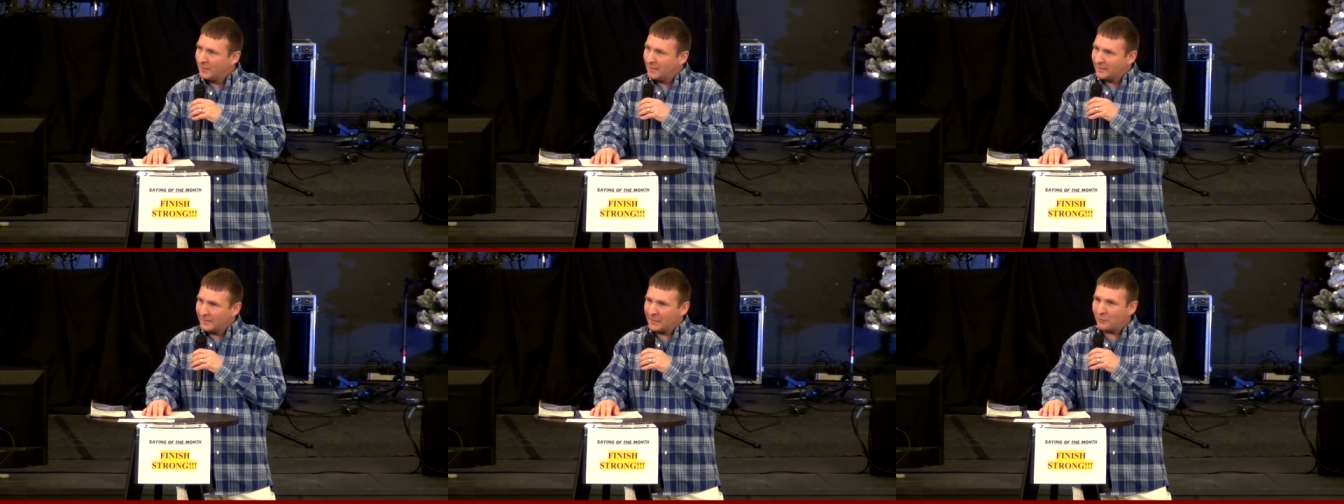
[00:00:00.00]

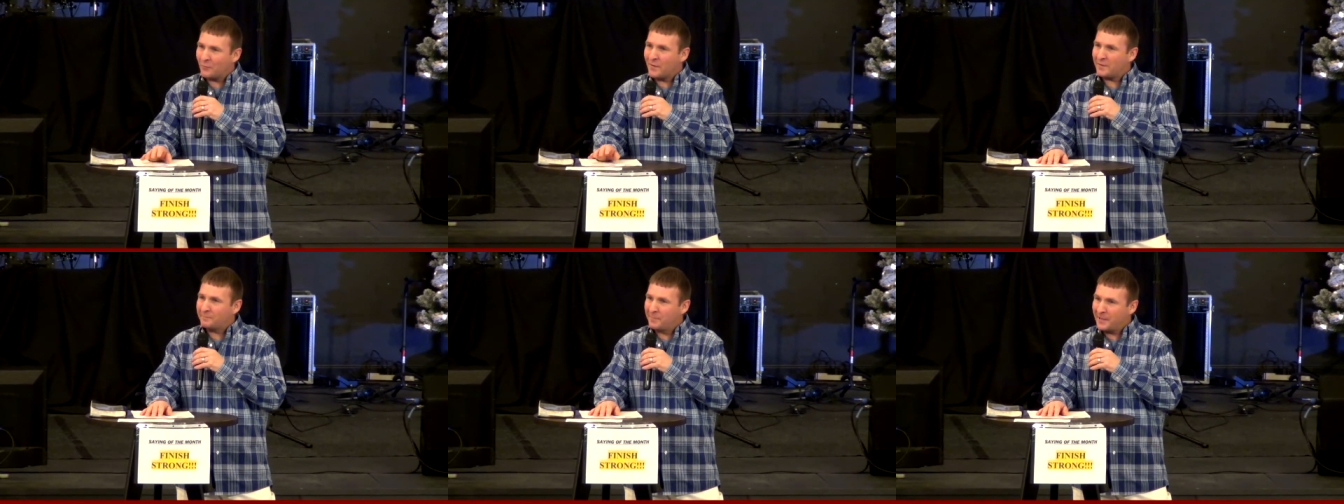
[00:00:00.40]
little
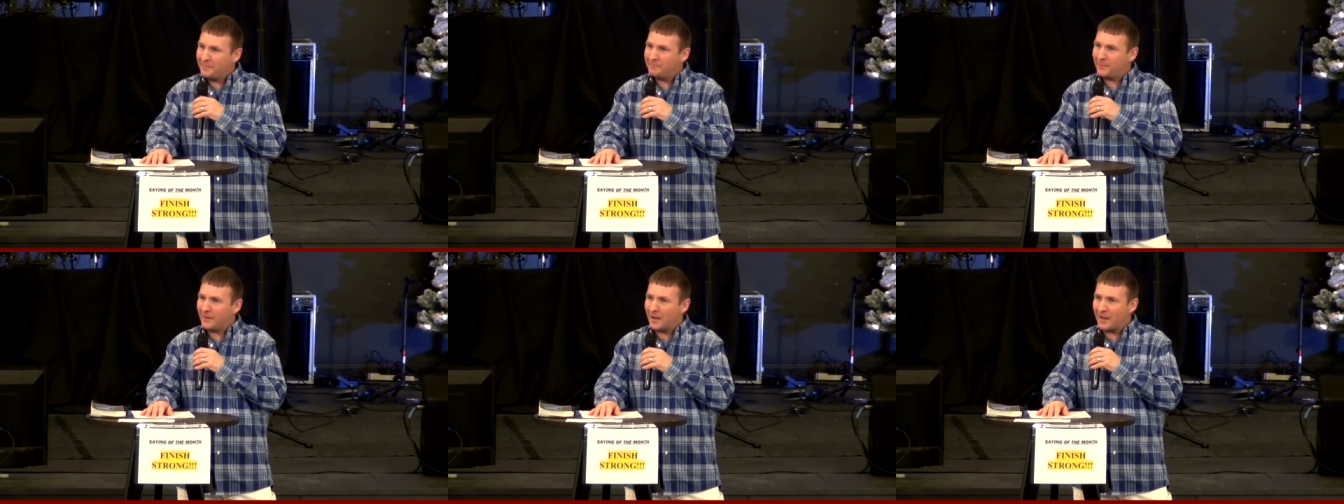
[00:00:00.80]
one,
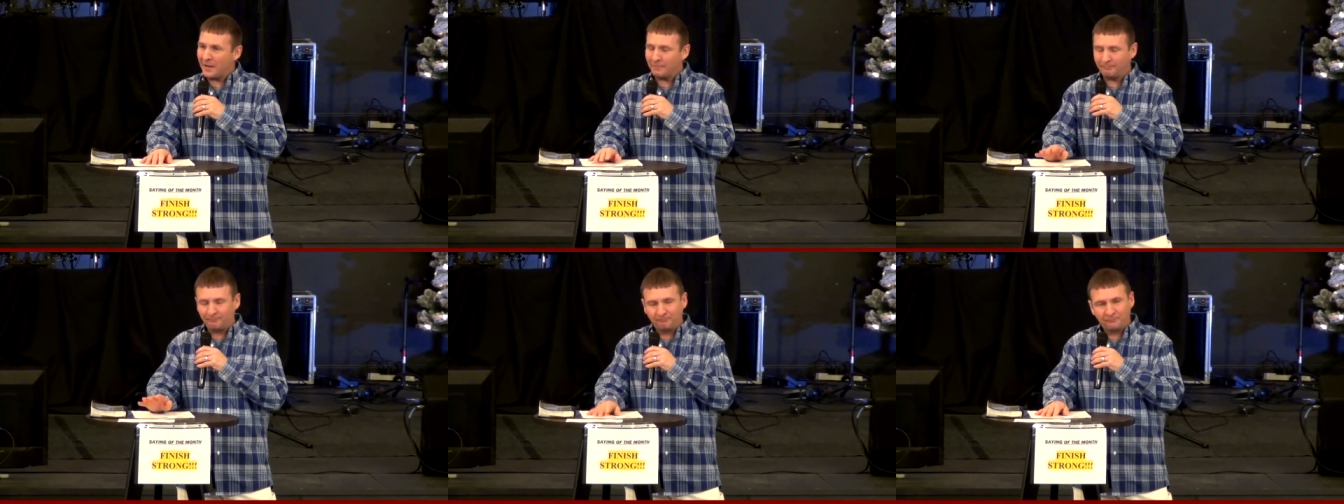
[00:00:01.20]
Pippi. uh,
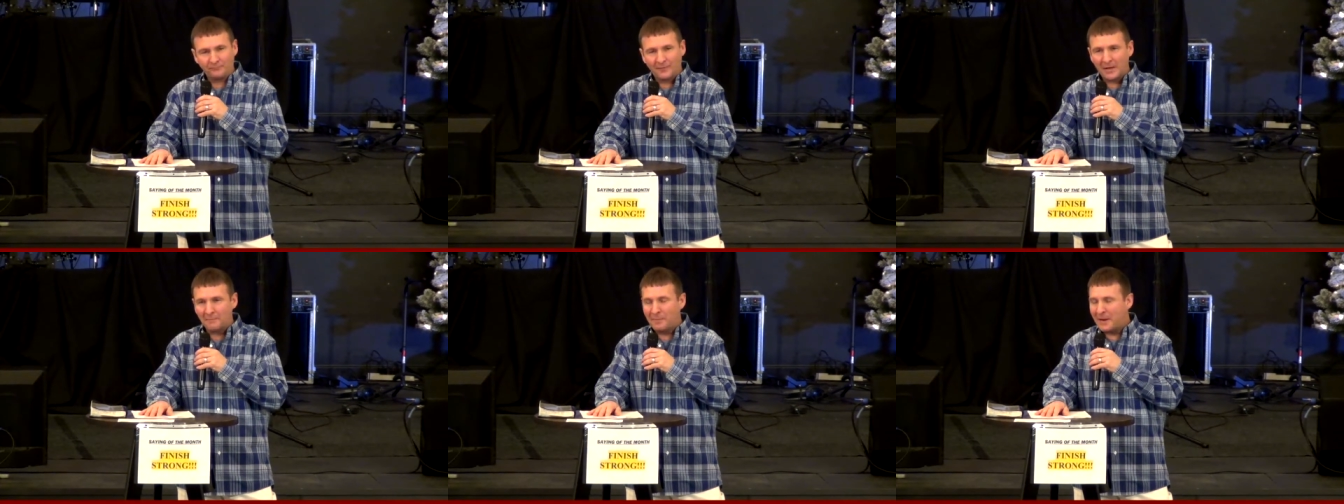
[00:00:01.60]

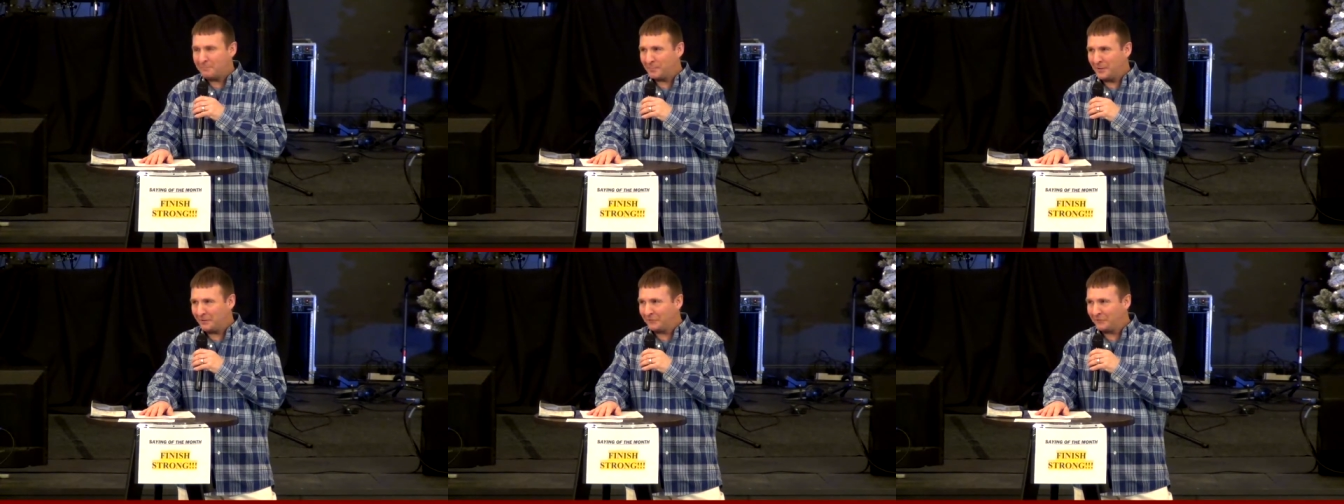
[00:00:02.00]
Pippi.